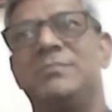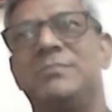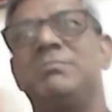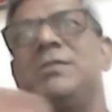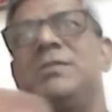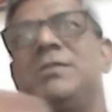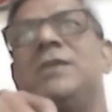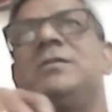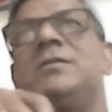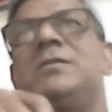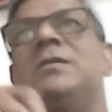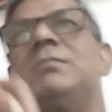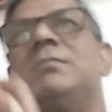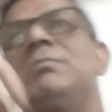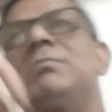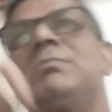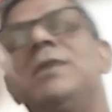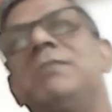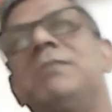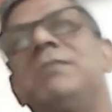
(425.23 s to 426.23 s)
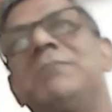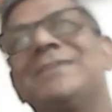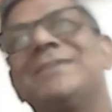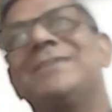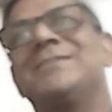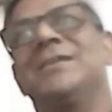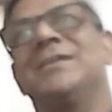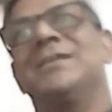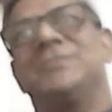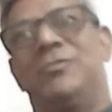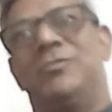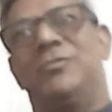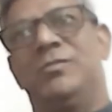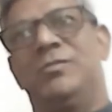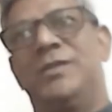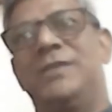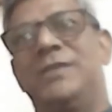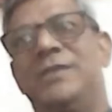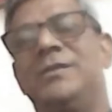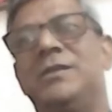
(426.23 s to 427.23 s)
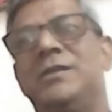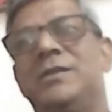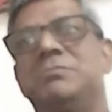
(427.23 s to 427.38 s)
make sense out of that.